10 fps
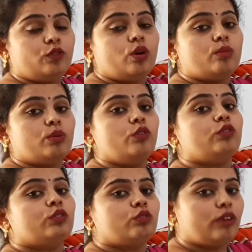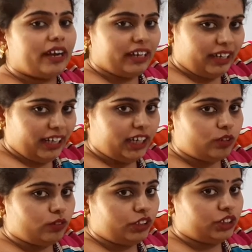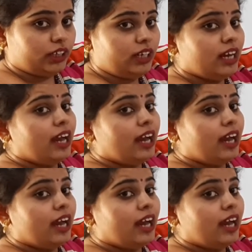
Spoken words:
form of quadratic equation,